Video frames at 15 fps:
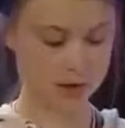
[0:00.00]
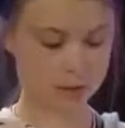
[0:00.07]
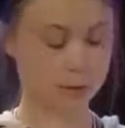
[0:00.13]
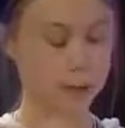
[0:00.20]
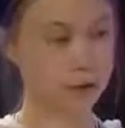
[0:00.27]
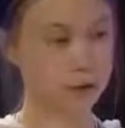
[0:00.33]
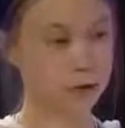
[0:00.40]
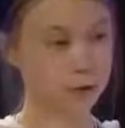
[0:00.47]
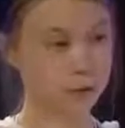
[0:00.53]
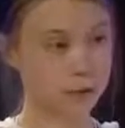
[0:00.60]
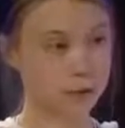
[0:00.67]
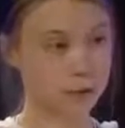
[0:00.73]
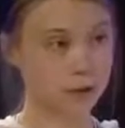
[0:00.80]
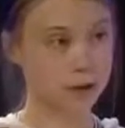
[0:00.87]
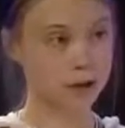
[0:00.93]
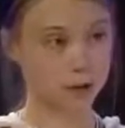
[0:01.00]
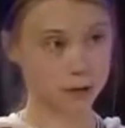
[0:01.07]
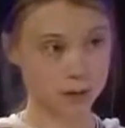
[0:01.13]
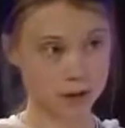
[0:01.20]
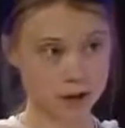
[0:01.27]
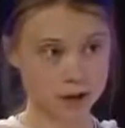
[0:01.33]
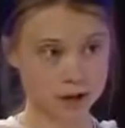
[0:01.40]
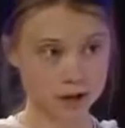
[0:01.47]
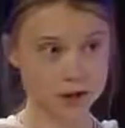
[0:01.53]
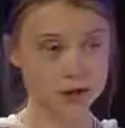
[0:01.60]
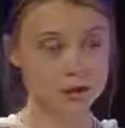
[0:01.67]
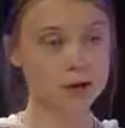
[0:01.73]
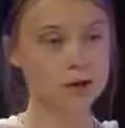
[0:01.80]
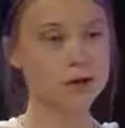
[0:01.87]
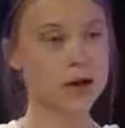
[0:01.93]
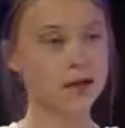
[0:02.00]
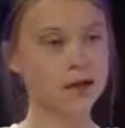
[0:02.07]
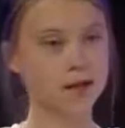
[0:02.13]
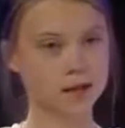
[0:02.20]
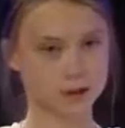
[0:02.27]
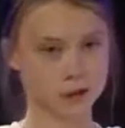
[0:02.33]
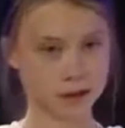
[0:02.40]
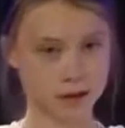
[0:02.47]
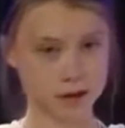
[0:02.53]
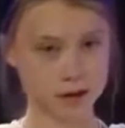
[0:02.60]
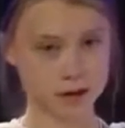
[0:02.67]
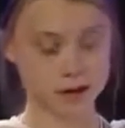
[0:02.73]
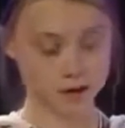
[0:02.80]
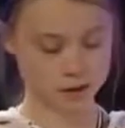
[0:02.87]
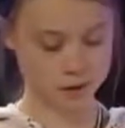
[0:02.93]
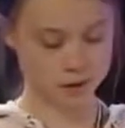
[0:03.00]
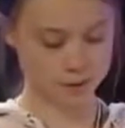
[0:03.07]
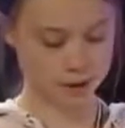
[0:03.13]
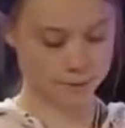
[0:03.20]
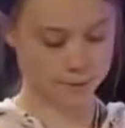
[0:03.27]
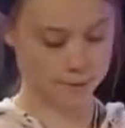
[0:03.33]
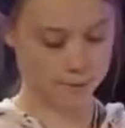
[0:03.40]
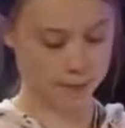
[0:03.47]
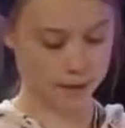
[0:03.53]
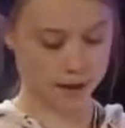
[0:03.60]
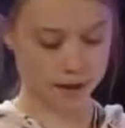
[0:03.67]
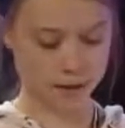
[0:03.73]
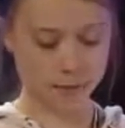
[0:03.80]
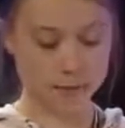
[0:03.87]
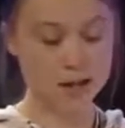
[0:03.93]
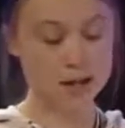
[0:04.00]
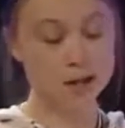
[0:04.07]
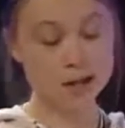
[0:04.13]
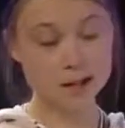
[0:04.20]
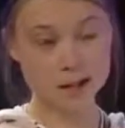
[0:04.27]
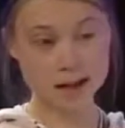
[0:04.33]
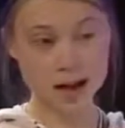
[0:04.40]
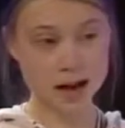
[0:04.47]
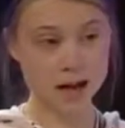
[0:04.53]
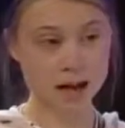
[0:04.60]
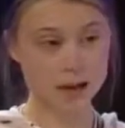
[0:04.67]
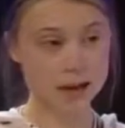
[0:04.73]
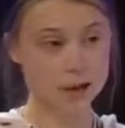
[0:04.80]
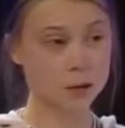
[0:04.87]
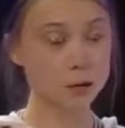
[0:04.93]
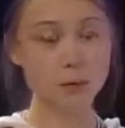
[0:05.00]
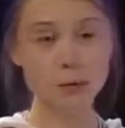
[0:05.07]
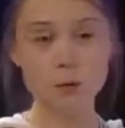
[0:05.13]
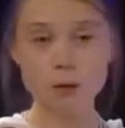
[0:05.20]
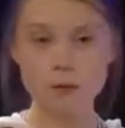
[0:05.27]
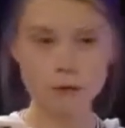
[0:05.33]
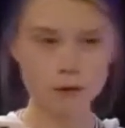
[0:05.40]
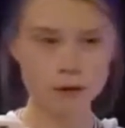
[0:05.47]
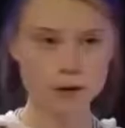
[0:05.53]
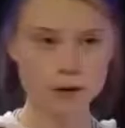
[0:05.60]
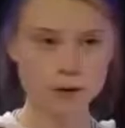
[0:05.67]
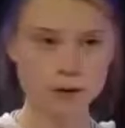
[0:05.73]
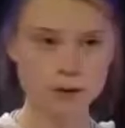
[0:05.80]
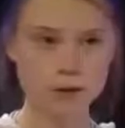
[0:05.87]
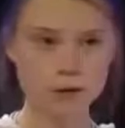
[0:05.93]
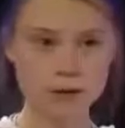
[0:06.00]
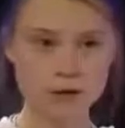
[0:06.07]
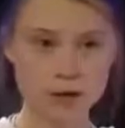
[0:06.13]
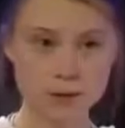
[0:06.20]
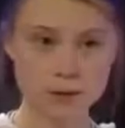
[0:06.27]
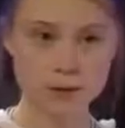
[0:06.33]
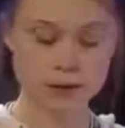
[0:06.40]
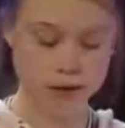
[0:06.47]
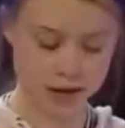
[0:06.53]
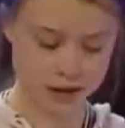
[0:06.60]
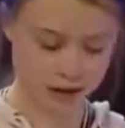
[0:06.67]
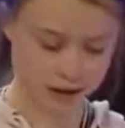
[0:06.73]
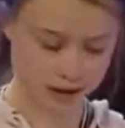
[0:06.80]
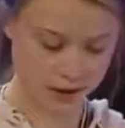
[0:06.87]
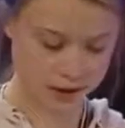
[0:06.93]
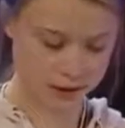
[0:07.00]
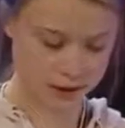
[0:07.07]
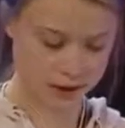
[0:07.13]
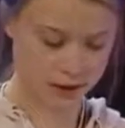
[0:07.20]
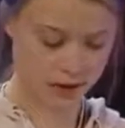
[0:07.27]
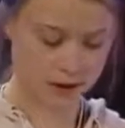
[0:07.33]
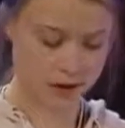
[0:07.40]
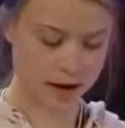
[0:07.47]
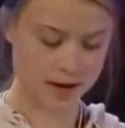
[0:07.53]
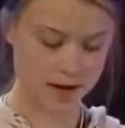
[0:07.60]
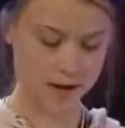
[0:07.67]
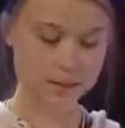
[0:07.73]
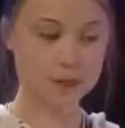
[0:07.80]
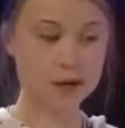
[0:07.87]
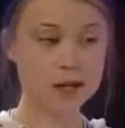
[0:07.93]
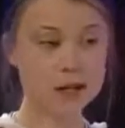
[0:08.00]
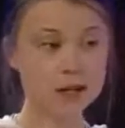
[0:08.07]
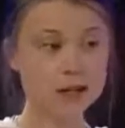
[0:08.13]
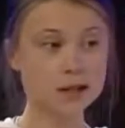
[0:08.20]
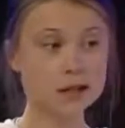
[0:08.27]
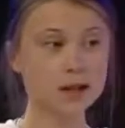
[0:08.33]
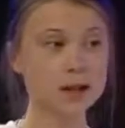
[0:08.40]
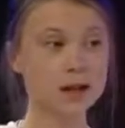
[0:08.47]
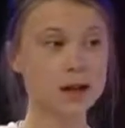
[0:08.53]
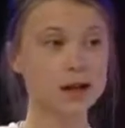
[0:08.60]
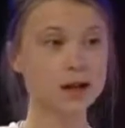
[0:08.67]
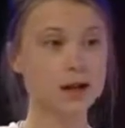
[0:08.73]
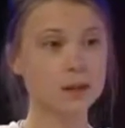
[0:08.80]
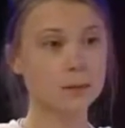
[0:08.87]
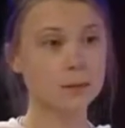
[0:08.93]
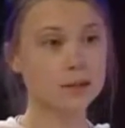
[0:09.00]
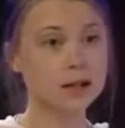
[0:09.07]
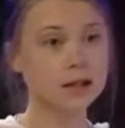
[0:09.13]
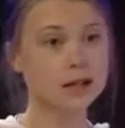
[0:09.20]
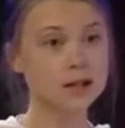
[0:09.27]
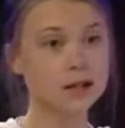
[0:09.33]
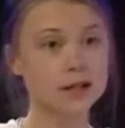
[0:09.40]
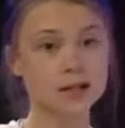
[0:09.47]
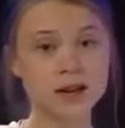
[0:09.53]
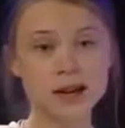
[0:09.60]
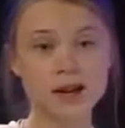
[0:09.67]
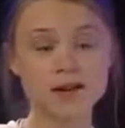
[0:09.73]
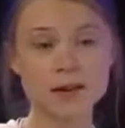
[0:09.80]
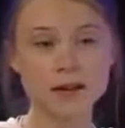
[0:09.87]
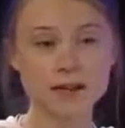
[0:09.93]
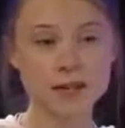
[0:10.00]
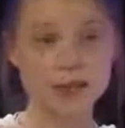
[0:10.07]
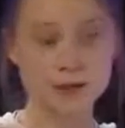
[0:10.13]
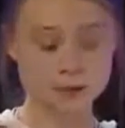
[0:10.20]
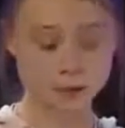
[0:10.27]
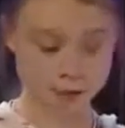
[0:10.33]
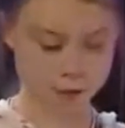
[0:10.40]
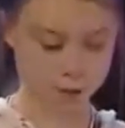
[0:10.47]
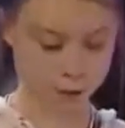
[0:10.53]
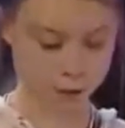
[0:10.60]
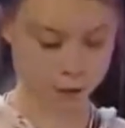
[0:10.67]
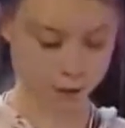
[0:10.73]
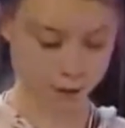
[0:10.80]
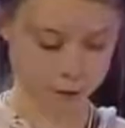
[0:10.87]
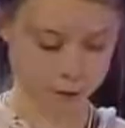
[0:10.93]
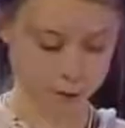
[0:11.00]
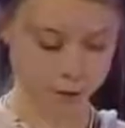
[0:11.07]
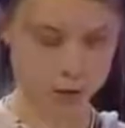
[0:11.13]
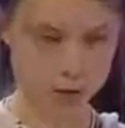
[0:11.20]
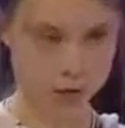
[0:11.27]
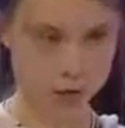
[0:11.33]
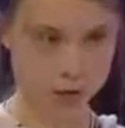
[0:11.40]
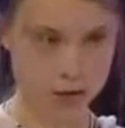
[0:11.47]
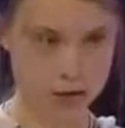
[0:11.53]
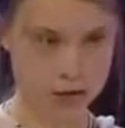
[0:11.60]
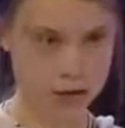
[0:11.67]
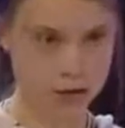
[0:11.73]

in fossil fuel exploration and extraction, immediately end all fossil fuel subsidies, and immediately and completely divest from fossil fuels.